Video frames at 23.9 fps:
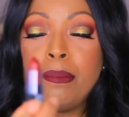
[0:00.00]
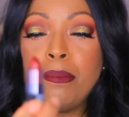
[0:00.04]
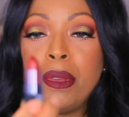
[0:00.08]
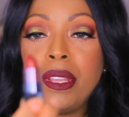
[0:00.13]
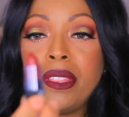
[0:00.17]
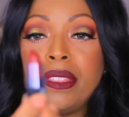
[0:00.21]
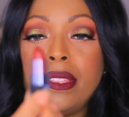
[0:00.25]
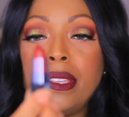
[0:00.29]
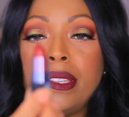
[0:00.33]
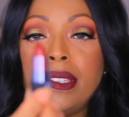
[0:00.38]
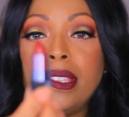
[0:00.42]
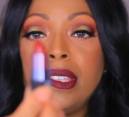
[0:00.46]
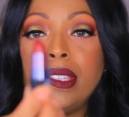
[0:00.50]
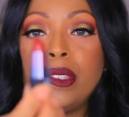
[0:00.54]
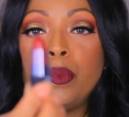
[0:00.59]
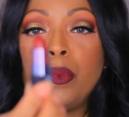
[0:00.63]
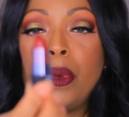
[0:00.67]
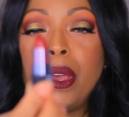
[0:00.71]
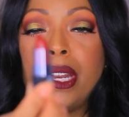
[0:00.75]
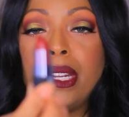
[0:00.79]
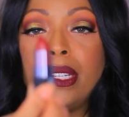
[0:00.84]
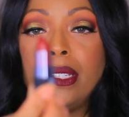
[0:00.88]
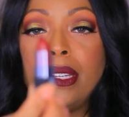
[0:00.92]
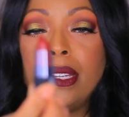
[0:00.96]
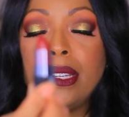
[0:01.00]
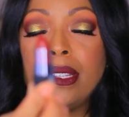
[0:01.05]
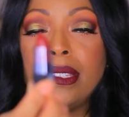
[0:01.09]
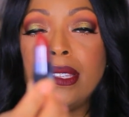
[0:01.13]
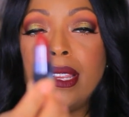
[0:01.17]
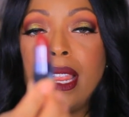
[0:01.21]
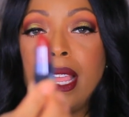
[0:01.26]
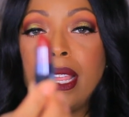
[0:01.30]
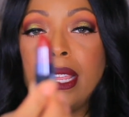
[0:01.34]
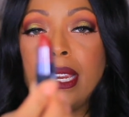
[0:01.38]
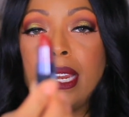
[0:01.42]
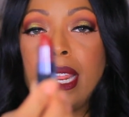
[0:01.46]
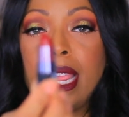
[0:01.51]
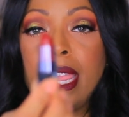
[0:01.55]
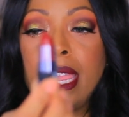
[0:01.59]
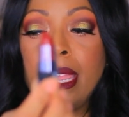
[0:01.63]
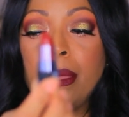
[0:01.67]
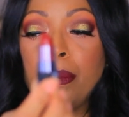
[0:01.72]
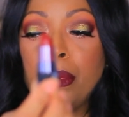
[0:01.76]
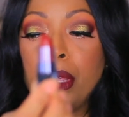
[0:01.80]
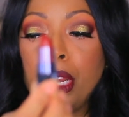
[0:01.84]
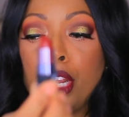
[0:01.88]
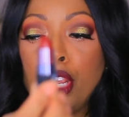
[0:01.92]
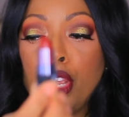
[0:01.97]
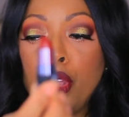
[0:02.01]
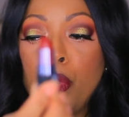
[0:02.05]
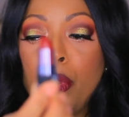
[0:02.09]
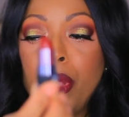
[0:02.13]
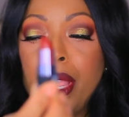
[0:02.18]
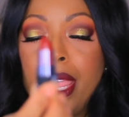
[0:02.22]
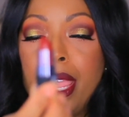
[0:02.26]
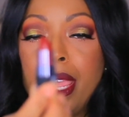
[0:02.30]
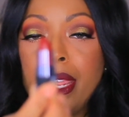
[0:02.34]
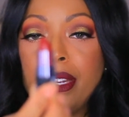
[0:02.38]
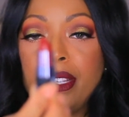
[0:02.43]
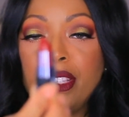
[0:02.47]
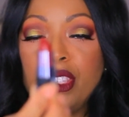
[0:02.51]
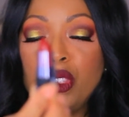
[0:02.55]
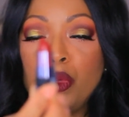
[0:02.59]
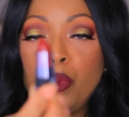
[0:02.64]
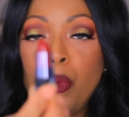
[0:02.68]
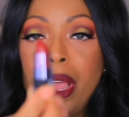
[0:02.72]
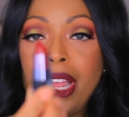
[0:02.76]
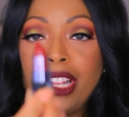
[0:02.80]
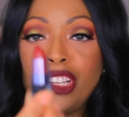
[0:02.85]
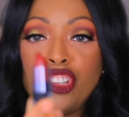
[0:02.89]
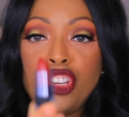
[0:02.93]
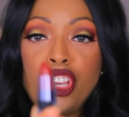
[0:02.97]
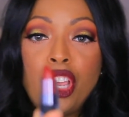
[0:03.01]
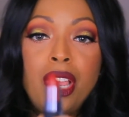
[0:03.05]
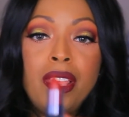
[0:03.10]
but this is what it looks like, and I am going to go ahead and swatch it